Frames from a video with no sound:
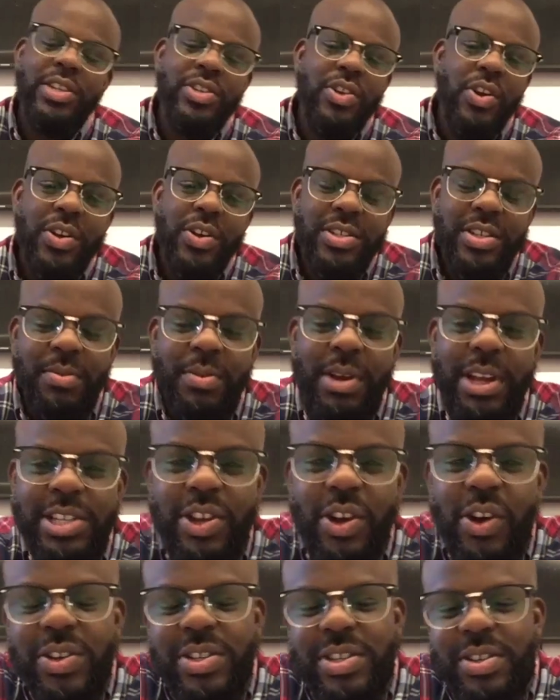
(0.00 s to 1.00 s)
awesome. That's
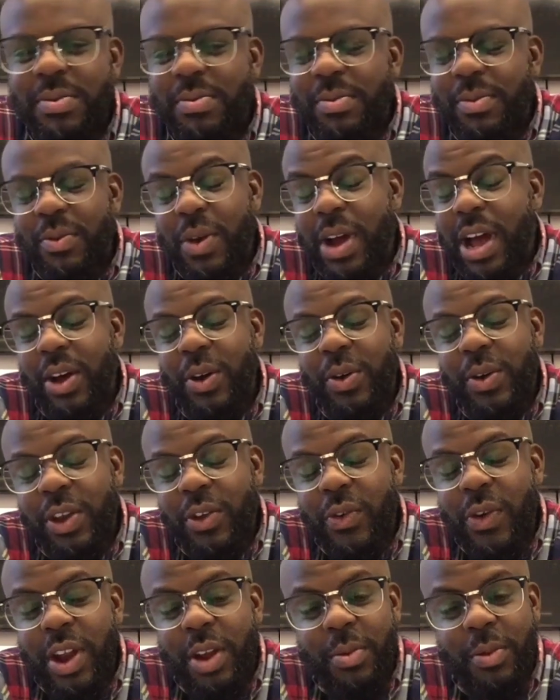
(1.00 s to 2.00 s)
awesome. Wow,
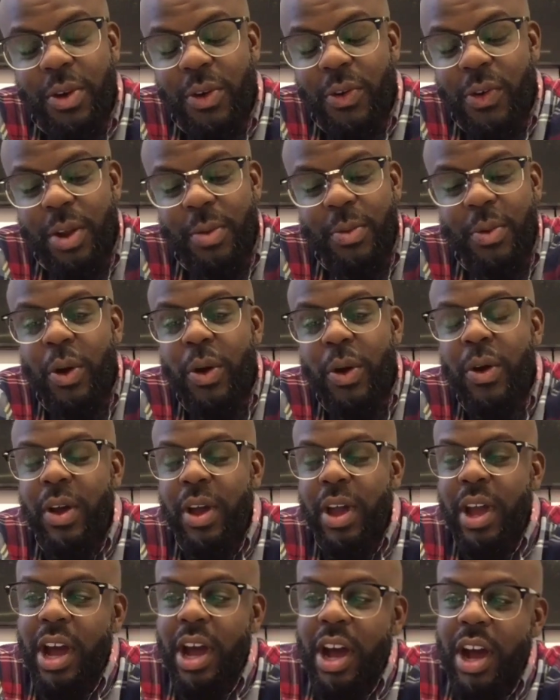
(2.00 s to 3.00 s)
incredible.
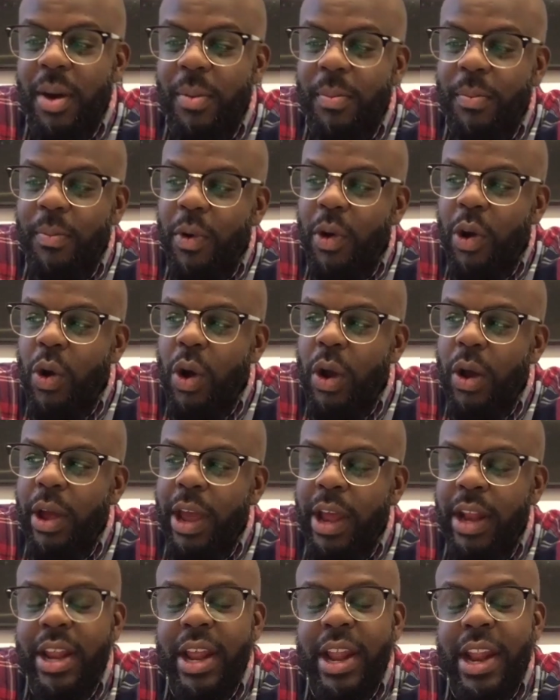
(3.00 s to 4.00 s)

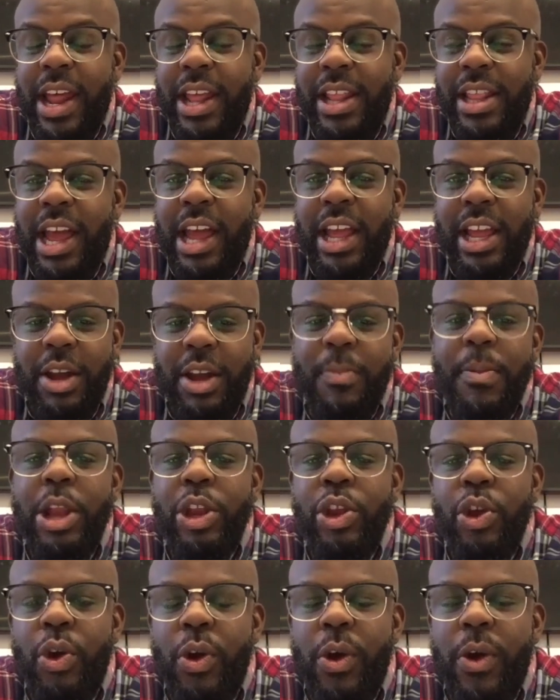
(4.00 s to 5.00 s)
And I commend
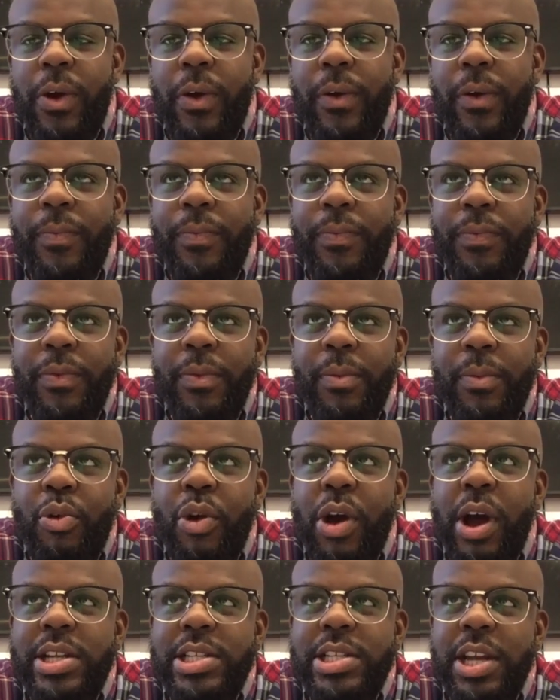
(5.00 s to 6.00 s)
your
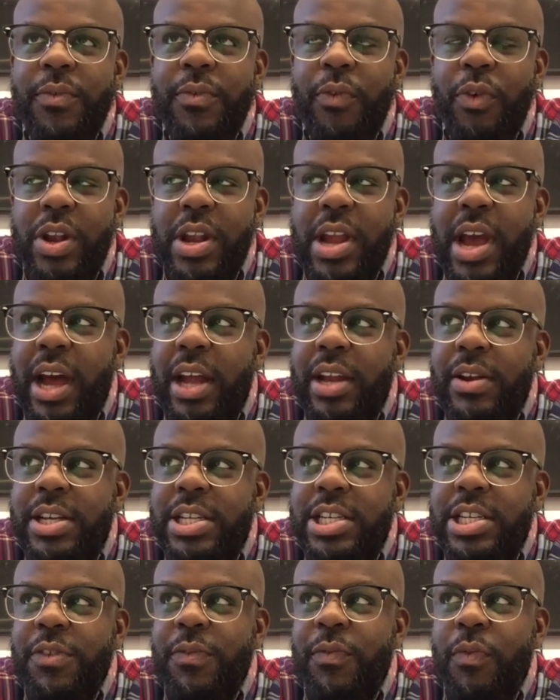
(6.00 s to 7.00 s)
project for not
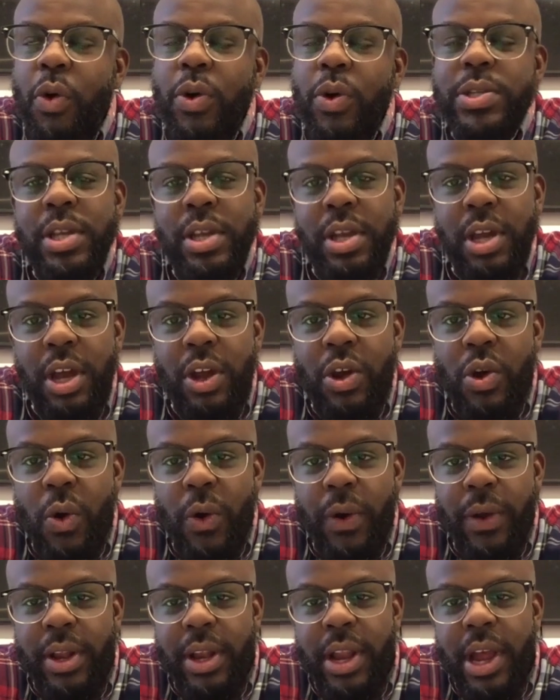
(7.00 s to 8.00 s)
just forcing a
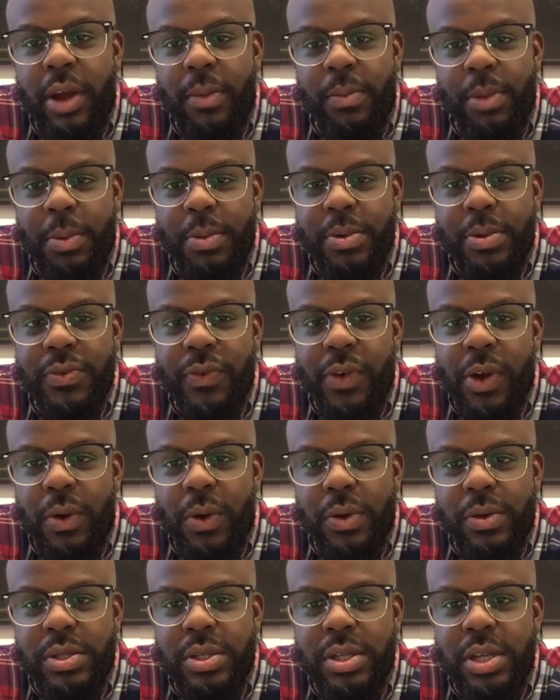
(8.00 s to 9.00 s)
coin down people's
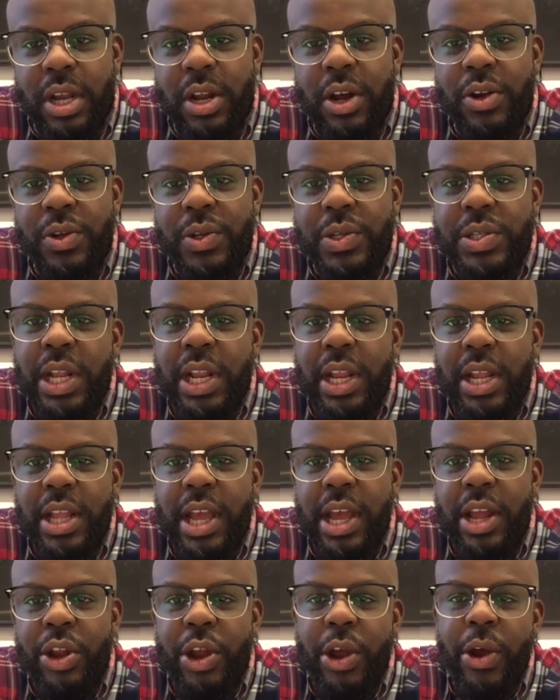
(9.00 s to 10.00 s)
throats and understanding
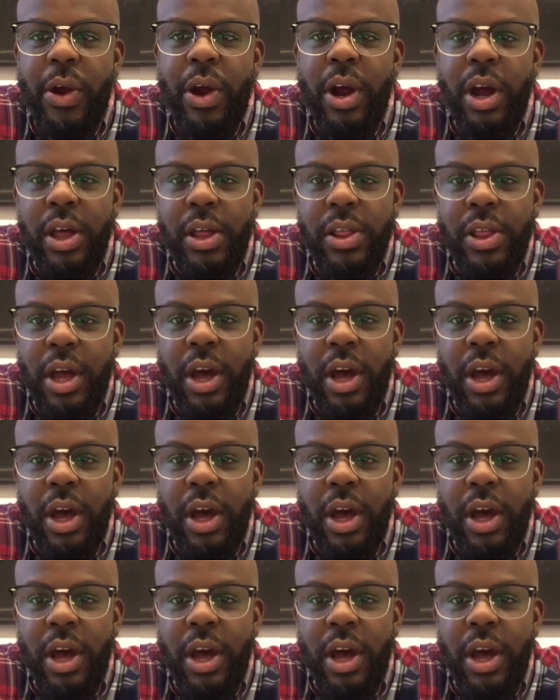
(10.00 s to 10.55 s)
that there are